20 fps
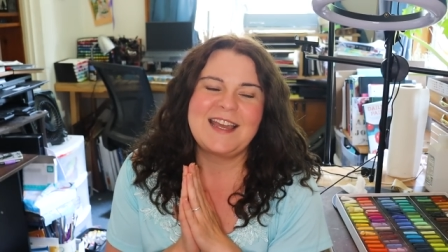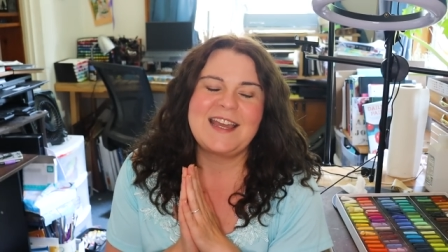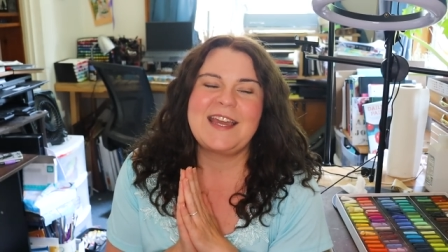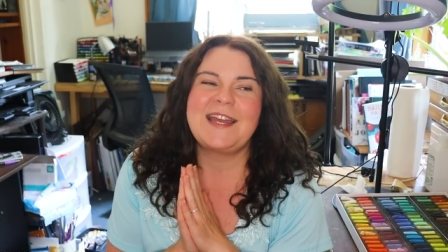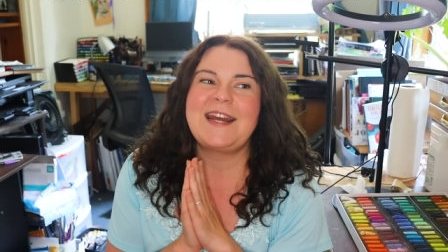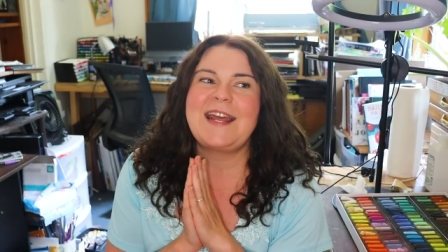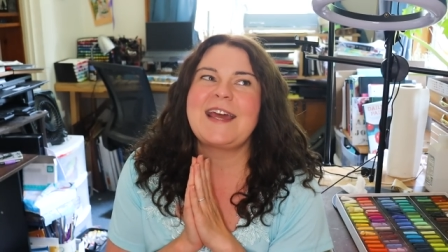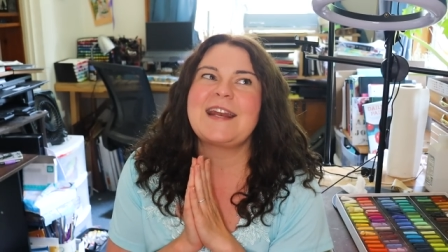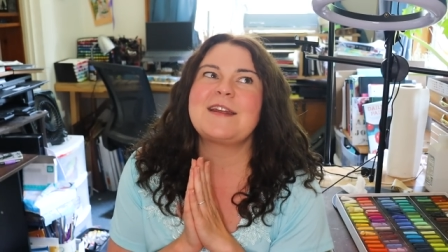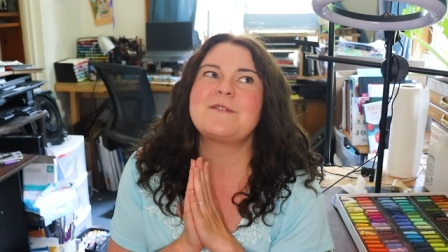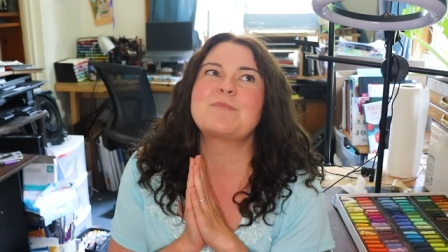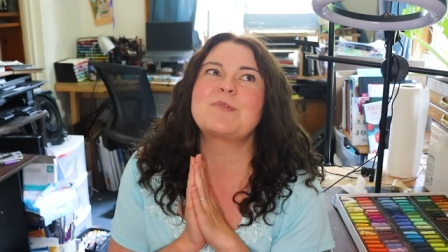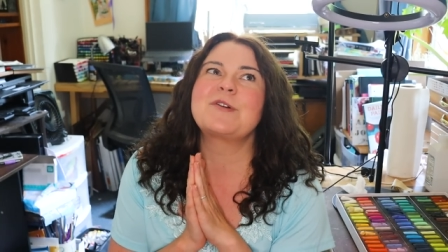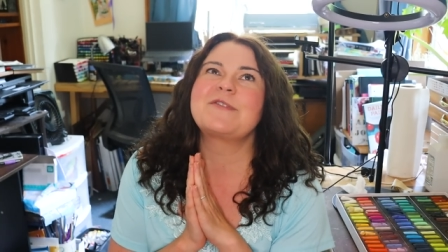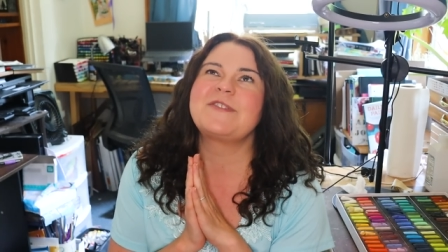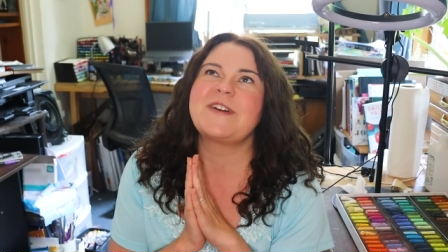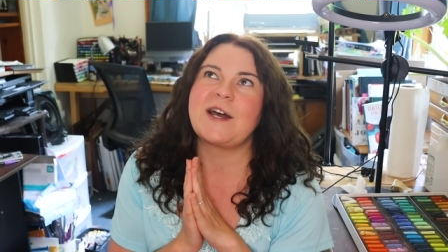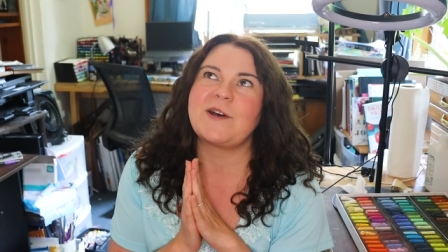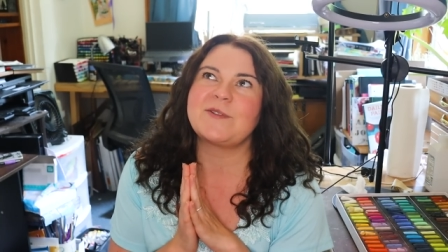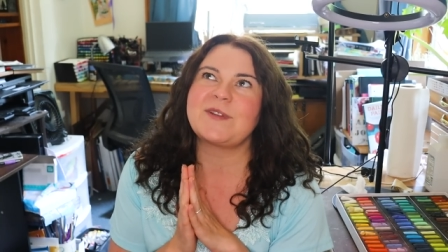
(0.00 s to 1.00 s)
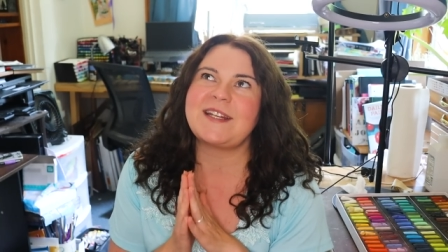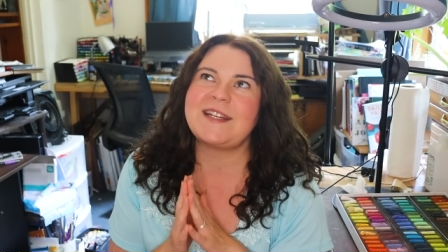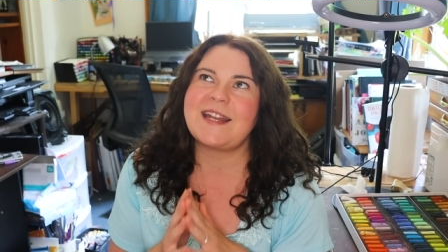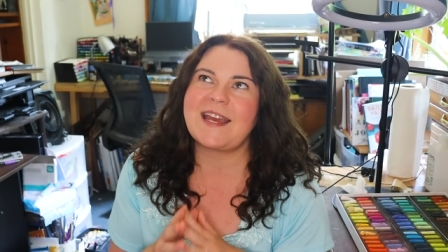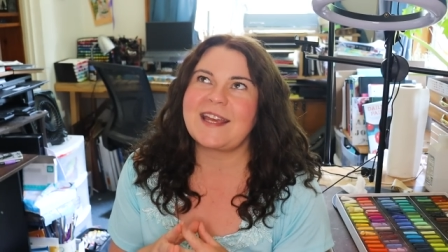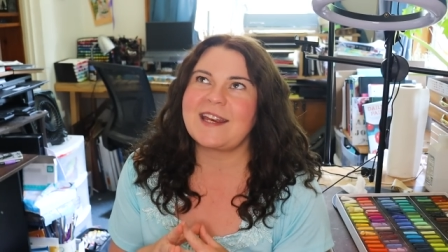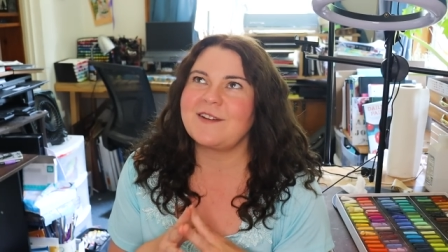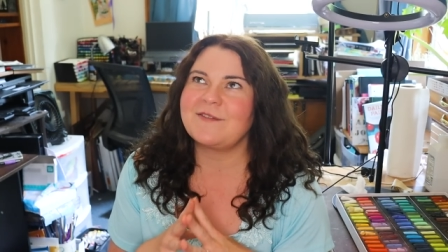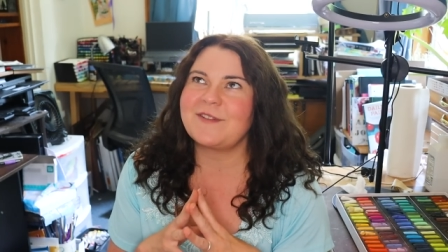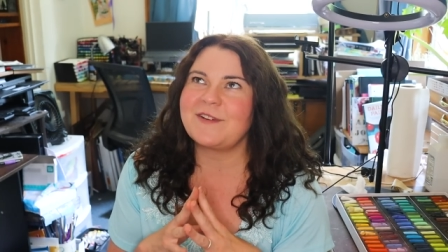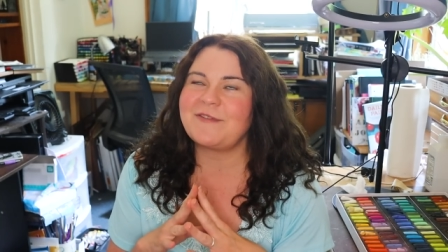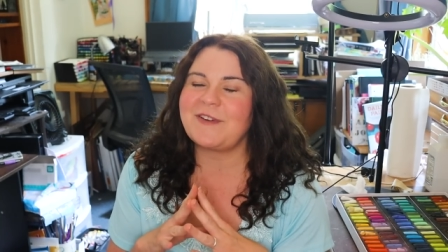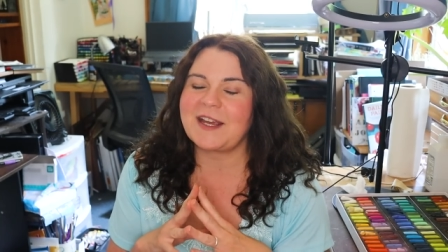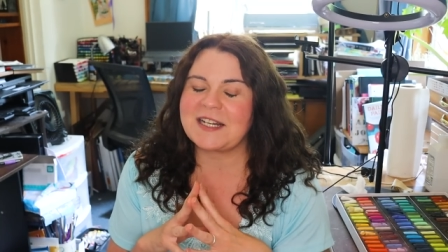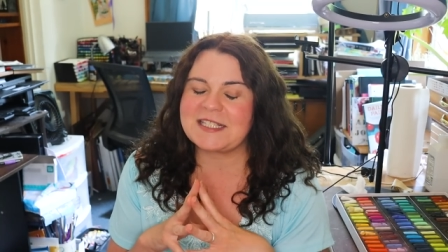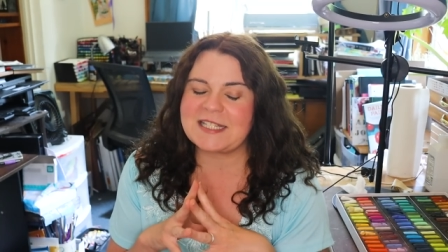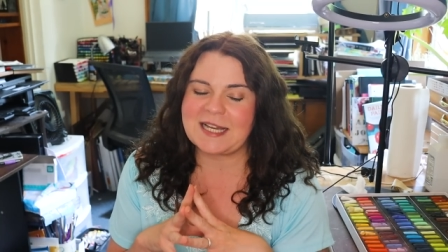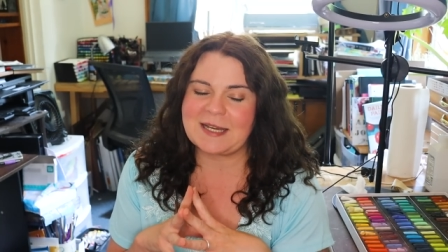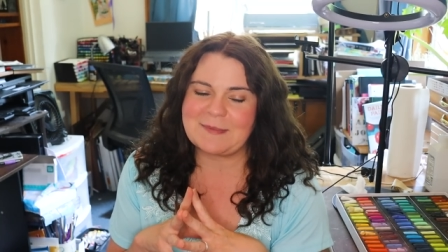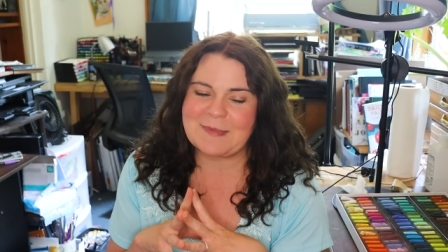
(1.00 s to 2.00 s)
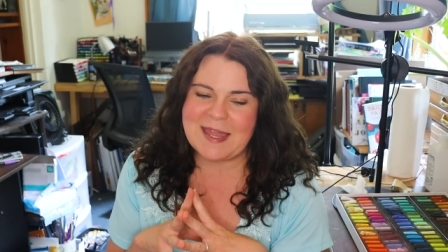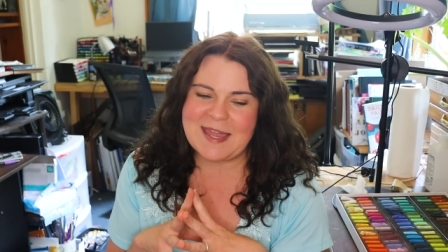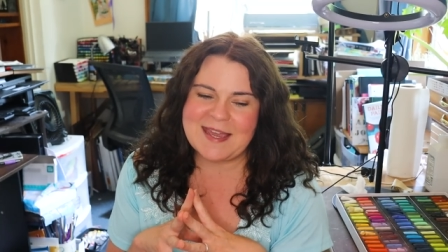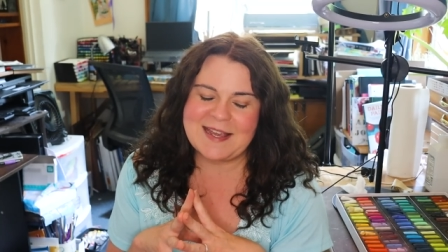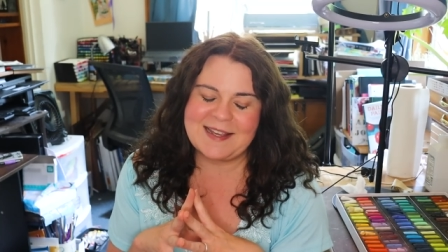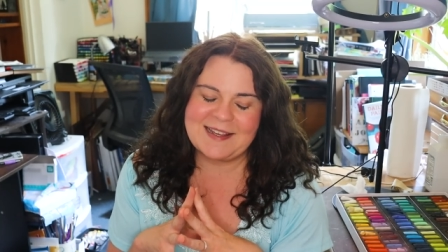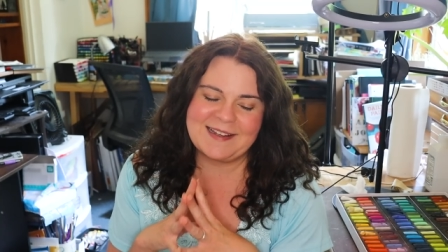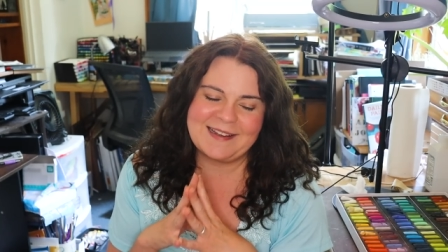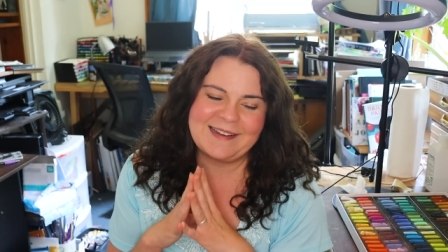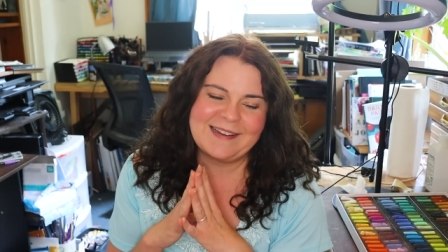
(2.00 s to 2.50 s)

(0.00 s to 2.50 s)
it had a profoundly negative effect on me.